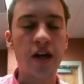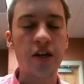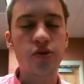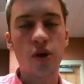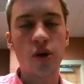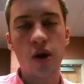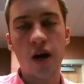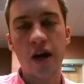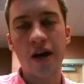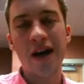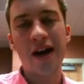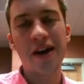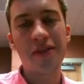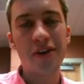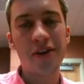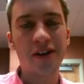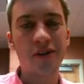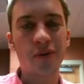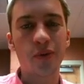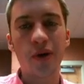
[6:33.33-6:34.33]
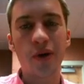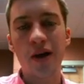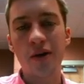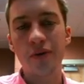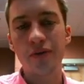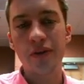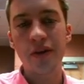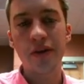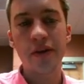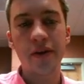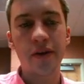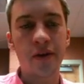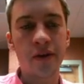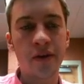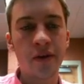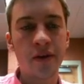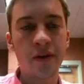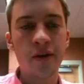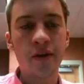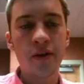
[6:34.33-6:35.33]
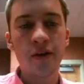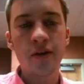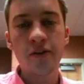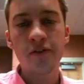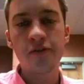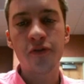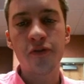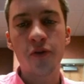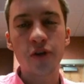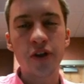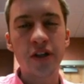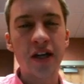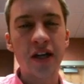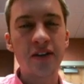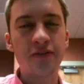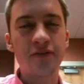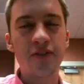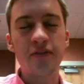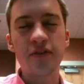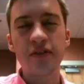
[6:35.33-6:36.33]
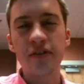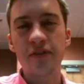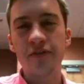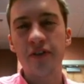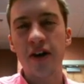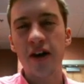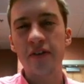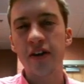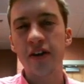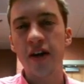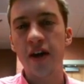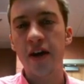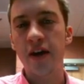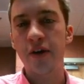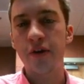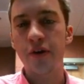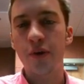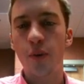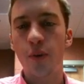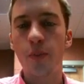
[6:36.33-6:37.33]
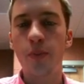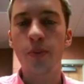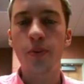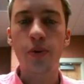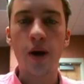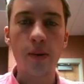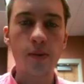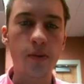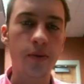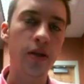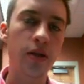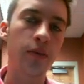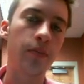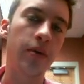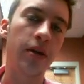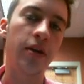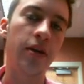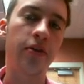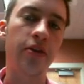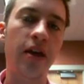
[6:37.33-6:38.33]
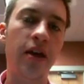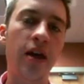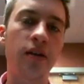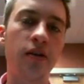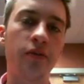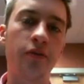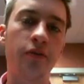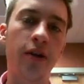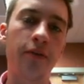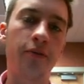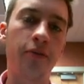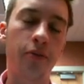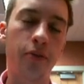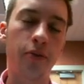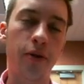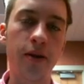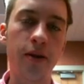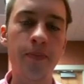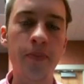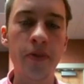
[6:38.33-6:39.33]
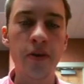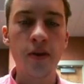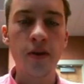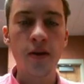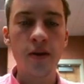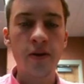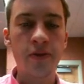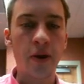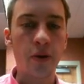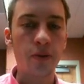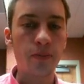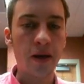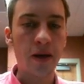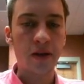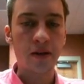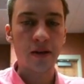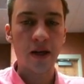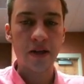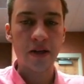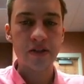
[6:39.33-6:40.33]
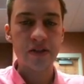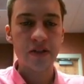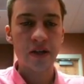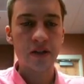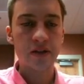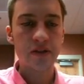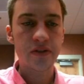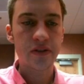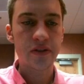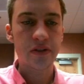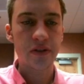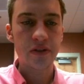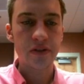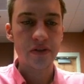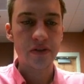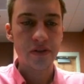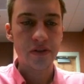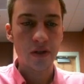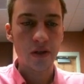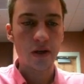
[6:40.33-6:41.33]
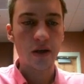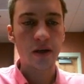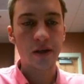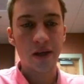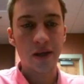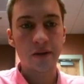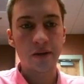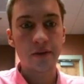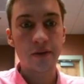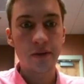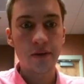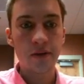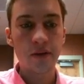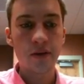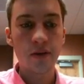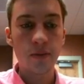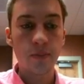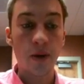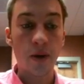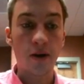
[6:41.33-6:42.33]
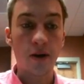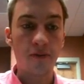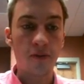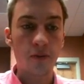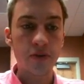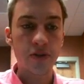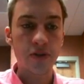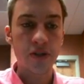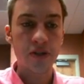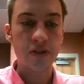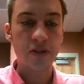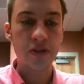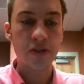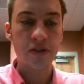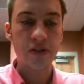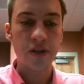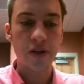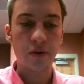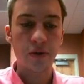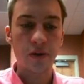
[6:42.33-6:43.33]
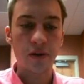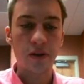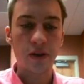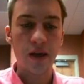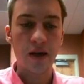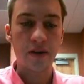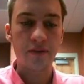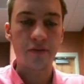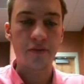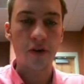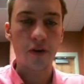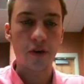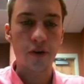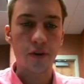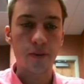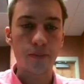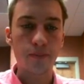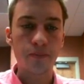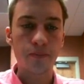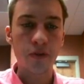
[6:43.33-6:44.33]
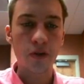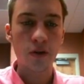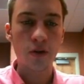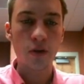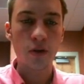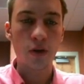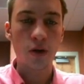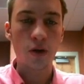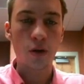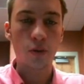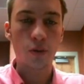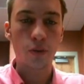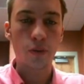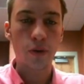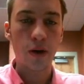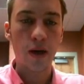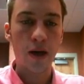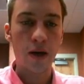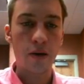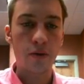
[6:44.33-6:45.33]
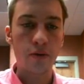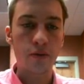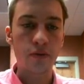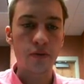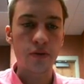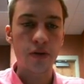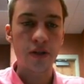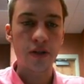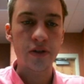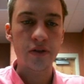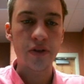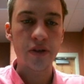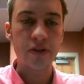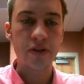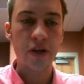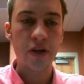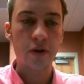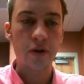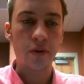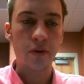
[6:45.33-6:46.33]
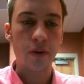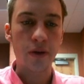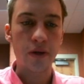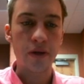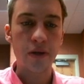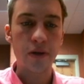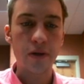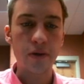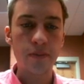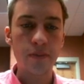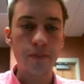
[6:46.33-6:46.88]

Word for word: So I, I think around the forty-nine fifty to five K area will probably be the end of wave three. That would make a lot of sense because, uh, again, powerful resistance here and a lot of volume around the this area right here.